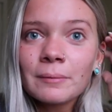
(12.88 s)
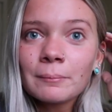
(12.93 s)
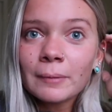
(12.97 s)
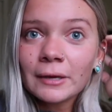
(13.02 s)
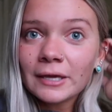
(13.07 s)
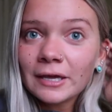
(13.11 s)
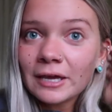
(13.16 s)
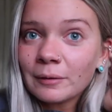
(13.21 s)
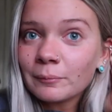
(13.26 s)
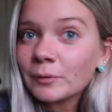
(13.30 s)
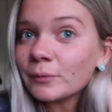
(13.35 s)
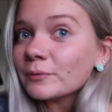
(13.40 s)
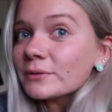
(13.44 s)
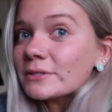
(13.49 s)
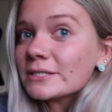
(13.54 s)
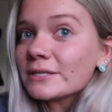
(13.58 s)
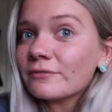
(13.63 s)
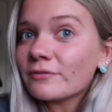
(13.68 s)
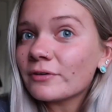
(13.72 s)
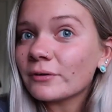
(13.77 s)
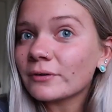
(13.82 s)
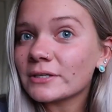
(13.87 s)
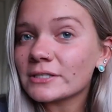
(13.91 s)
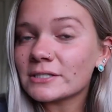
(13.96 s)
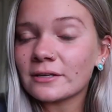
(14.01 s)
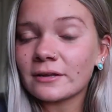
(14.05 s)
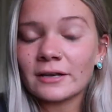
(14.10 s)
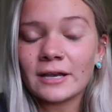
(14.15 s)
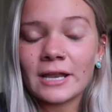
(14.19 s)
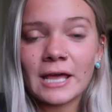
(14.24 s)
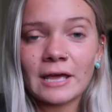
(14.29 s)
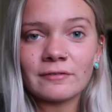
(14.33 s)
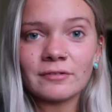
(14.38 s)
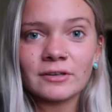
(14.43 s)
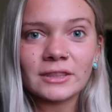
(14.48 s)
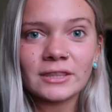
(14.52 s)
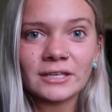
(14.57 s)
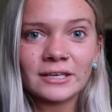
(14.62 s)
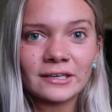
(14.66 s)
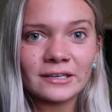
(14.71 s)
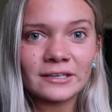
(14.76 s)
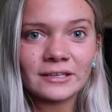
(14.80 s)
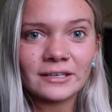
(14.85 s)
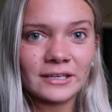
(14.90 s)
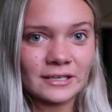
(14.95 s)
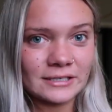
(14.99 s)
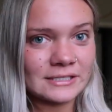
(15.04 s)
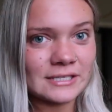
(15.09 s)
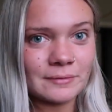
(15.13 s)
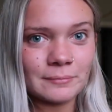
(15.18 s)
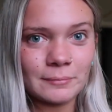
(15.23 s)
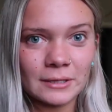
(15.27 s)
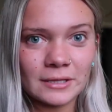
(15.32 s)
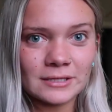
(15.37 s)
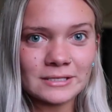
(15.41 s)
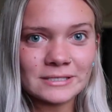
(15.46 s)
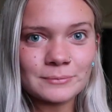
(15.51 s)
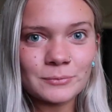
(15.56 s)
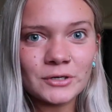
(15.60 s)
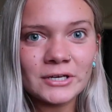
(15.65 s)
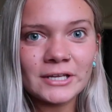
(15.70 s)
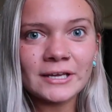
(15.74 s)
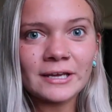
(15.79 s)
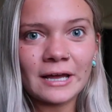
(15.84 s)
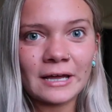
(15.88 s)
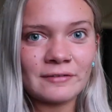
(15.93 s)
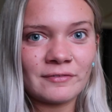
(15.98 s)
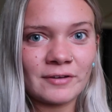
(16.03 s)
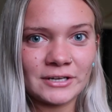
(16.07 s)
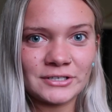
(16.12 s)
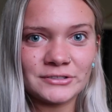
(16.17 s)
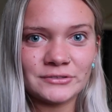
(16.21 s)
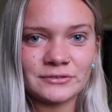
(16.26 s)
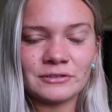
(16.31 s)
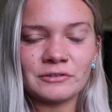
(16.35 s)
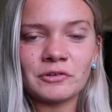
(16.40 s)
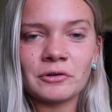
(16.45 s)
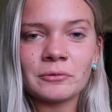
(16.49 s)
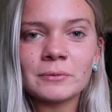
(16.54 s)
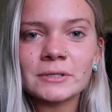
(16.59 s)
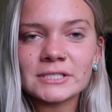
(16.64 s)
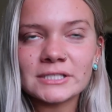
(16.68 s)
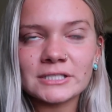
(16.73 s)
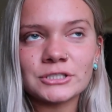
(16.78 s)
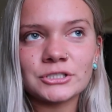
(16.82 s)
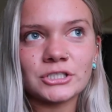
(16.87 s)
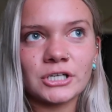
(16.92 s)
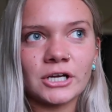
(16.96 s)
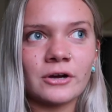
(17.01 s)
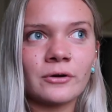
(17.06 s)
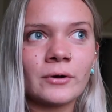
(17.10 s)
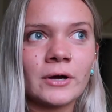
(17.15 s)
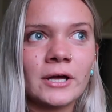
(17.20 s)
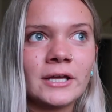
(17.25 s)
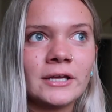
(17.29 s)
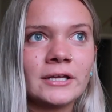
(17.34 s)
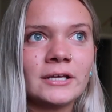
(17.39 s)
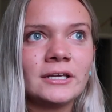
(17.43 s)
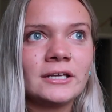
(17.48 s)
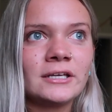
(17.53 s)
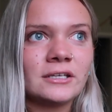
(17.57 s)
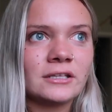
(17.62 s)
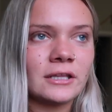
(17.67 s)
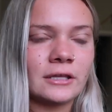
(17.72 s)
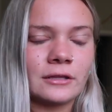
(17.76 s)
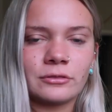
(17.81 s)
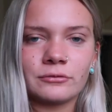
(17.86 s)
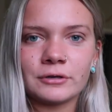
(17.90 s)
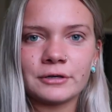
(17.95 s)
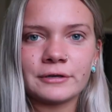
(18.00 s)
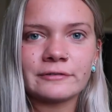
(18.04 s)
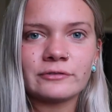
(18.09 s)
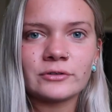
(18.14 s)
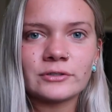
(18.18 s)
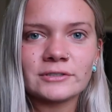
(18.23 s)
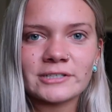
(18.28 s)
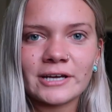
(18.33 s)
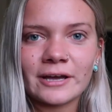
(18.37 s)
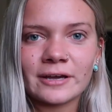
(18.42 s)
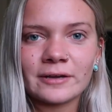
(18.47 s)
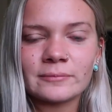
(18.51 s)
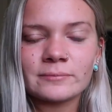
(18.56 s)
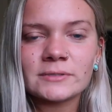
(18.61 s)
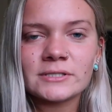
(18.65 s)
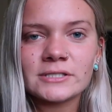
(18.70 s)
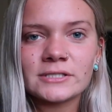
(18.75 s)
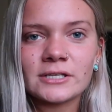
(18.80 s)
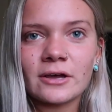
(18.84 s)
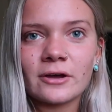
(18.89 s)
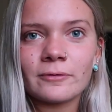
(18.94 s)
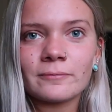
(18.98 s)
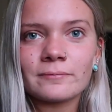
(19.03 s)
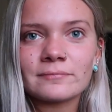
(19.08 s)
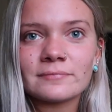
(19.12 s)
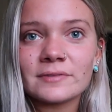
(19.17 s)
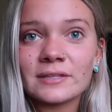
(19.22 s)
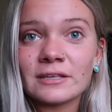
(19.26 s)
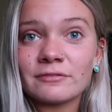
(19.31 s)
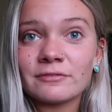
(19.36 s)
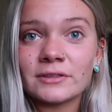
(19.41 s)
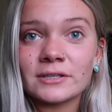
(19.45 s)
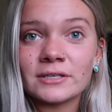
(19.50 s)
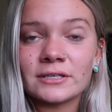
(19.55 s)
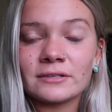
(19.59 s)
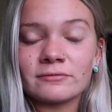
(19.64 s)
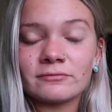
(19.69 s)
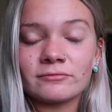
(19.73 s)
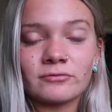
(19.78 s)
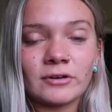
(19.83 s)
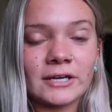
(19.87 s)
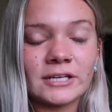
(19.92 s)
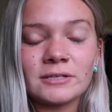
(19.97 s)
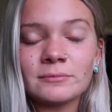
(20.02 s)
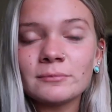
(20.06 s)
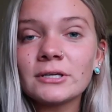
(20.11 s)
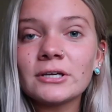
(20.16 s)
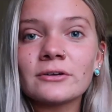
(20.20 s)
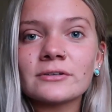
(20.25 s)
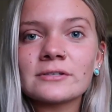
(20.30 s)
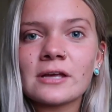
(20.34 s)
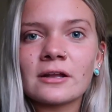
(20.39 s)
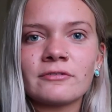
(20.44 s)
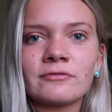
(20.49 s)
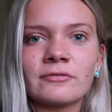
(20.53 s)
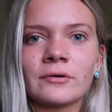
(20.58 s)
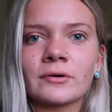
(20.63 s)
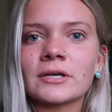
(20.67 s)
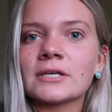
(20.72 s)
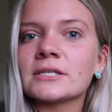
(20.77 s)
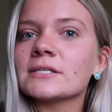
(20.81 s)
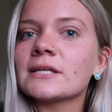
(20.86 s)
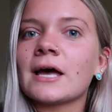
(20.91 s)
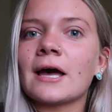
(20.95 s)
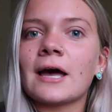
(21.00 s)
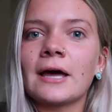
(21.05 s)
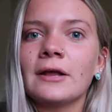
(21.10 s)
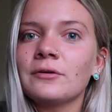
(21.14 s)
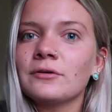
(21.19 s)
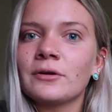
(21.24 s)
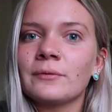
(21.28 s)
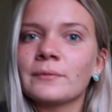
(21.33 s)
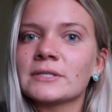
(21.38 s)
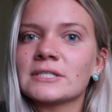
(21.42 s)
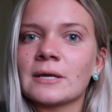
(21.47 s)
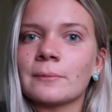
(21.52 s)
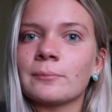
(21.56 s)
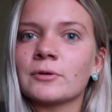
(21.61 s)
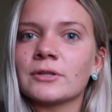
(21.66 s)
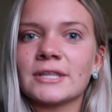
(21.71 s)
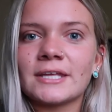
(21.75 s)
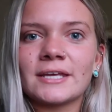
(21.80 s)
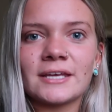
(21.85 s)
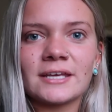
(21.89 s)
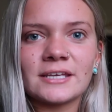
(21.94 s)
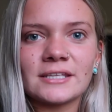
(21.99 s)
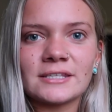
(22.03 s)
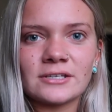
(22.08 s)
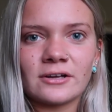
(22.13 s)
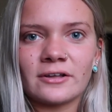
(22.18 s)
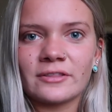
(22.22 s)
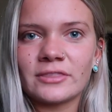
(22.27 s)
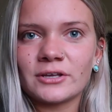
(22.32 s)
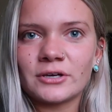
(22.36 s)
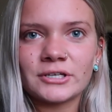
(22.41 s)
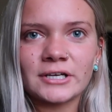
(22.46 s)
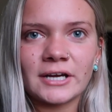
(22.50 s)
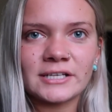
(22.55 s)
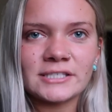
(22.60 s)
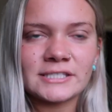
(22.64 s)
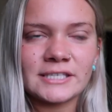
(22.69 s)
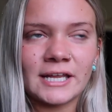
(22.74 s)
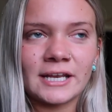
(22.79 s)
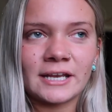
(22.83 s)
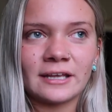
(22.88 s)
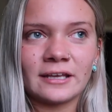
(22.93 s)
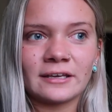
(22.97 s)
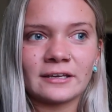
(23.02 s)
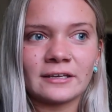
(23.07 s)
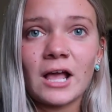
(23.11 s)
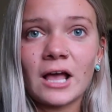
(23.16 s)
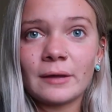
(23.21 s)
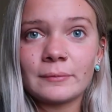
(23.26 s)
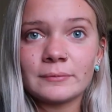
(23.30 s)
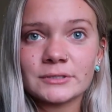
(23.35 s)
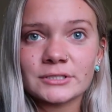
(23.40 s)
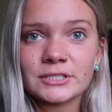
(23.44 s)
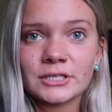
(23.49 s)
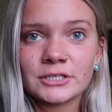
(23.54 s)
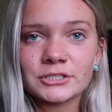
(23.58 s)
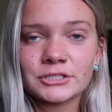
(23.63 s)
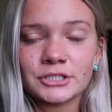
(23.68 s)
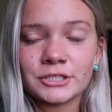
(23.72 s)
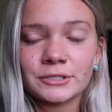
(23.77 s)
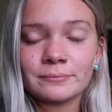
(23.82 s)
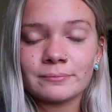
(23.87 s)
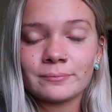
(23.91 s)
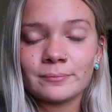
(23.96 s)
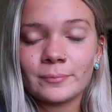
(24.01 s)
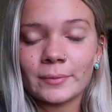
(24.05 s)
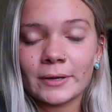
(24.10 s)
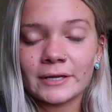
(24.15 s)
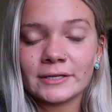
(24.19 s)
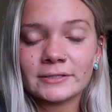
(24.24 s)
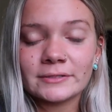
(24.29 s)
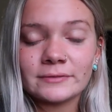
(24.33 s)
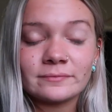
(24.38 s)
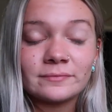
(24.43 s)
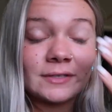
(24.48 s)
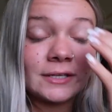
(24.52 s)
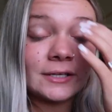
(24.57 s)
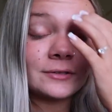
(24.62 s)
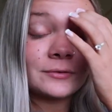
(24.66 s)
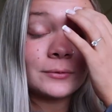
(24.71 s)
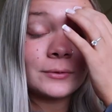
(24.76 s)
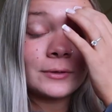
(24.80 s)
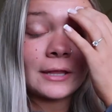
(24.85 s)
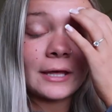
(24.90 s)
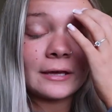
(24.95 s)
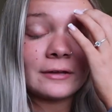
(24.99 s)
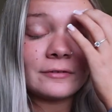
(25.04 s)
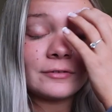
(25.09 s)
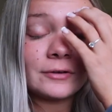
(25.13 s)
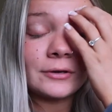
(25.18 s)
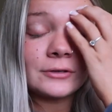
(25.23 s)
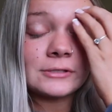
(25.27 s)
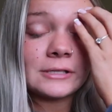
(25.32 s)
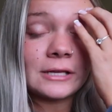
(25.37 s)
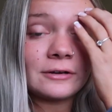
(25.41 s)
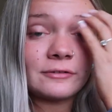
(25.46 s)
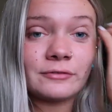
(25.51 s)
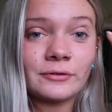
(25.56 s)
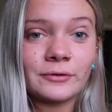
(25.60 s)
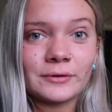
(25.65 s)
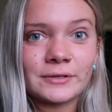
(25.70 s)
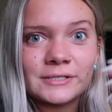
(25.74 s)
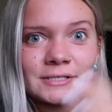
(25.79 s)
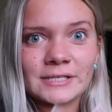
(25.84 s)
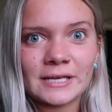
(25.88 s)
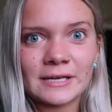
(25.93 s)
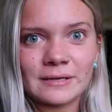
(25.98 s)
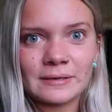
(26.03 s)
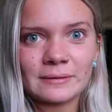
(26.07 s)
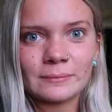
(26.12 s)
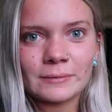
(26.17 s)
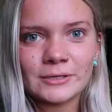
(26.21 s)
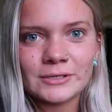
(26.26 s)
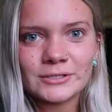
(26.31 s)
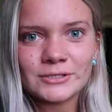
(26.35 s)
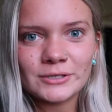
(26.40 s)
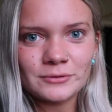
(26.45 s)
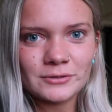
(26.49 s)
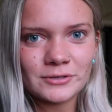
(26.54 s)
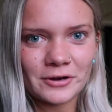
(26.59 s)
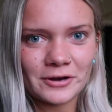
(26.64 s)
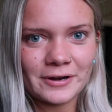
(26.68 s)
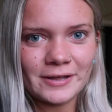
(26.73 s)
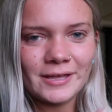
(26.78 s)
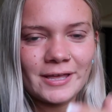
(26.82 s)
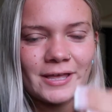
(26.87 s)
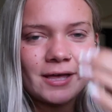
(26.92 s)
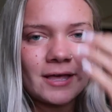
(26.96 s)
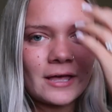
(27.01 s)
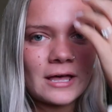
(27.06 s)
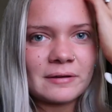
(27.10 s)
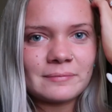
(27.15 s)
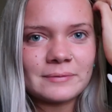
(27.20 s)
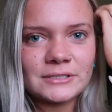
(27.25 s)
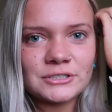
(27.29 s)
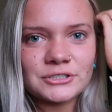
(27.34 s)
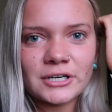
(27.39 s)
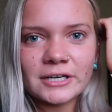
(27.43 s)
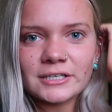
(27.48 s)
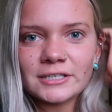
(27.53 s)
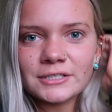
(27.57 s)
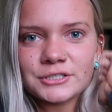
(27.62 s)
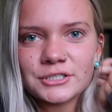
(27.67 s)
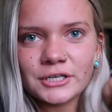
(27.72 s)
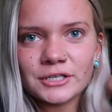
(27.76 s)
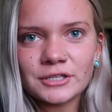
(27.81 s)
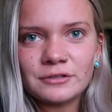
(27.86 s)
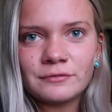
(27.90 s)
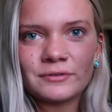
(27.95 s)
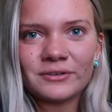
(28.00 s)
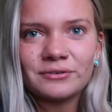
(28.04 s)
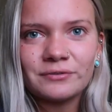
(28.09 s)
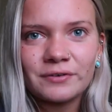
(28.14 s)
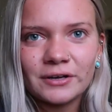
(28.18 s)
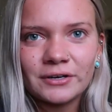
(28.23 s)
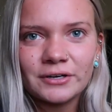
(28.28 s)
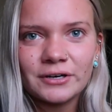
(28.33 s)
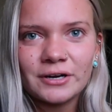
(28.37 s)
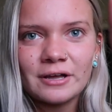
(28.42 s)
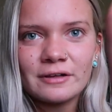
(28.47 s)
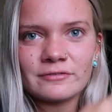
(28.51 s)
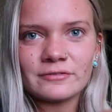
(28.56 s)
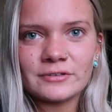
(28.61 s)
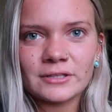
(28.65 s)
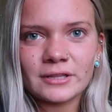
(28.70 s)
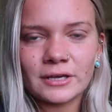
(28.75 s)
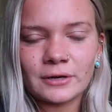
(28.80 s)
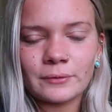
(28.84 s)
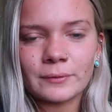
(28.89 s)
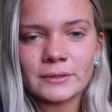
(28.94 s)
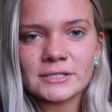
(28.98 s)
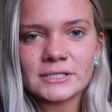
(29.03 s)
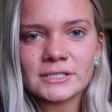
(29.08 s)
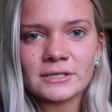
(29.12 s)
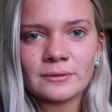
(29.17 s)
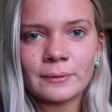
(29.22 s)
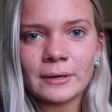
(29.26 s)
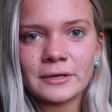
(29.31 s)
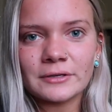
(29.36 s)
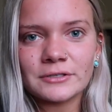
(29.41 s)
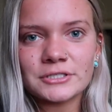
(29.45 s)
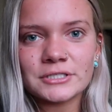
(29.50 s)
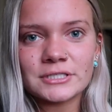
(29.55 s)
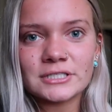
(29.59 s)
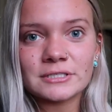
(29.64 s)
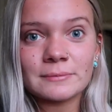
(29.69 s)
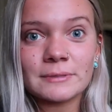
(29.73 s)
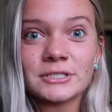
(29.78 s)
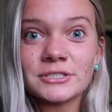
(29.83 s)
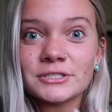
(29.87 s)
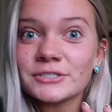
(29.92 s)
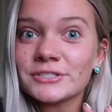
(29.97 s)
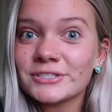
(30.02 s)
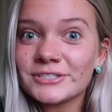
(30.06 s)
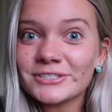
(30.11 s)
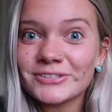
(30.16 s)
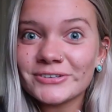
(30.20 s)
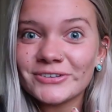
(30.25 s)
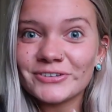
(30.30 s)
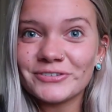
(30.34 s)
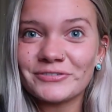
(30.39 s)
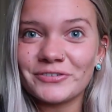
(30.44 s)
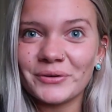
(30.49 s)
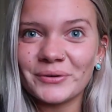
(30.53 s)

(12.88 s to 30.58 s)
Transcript: My camera wants to focus on everything except me this morning. I've had to refilm this intro like three or four times, so if it randomly goes out of focus, I don't know what's up with it. It's on the correct setting. I'm just not sure, but Ignore that if it goes out of focus, I am so sorry. I've been trying to check the viewfinder every like once in a while just to make sure it's still in